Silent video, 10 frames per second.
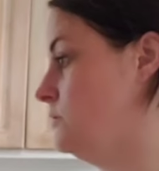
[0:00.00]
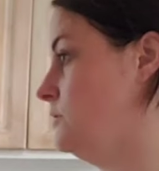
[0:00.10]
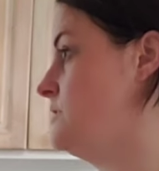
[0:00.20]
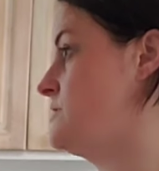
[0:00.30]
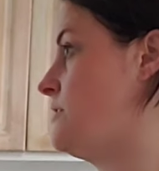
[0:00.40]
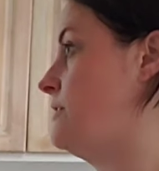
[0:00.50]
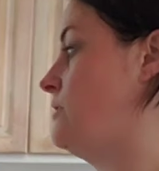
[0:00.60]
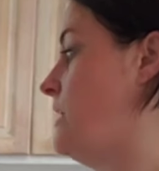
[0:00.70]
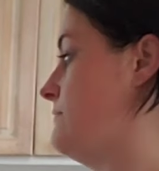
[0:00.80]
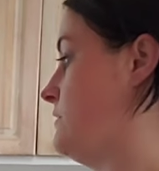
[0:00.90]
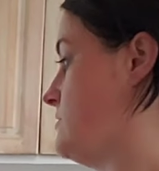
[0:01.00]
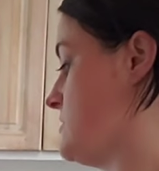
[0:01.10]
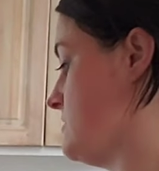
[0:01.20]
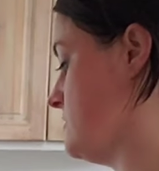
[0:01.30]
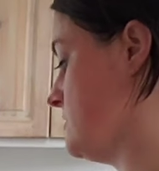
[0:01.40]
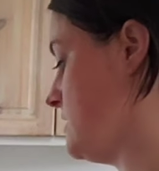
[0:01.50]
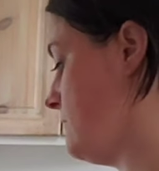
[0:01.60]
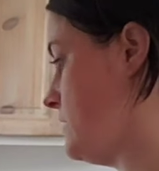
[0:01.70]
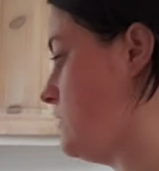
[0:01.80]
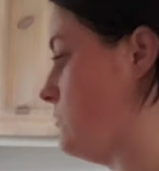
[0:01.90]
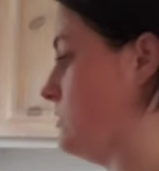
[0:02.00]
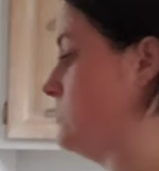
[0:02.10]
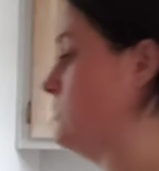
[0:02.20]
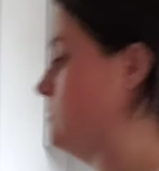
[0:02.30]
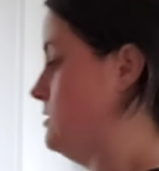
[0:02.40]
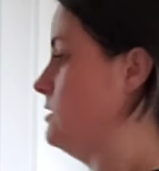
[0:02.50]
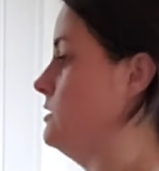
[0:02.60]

At least now I don't have to listen to the TV going.